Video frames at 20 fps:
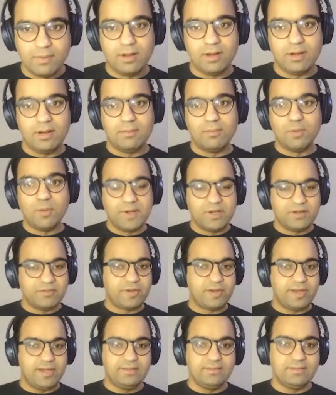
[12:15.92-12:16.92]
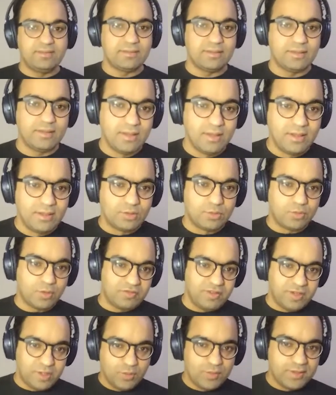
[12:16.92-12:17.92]
moment of gradients. So
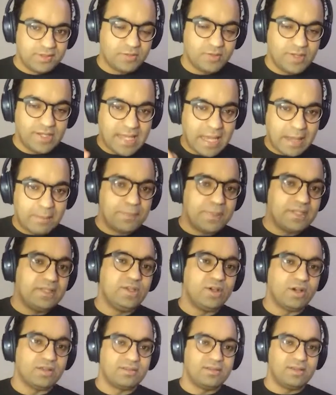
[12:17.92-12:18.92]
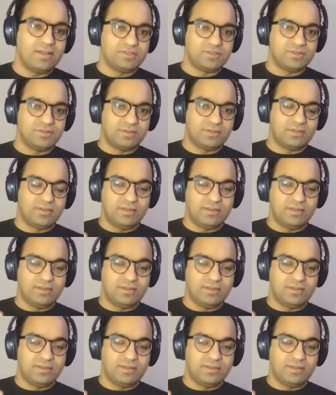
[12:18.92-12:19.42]
what we do is we dampen the oscillations,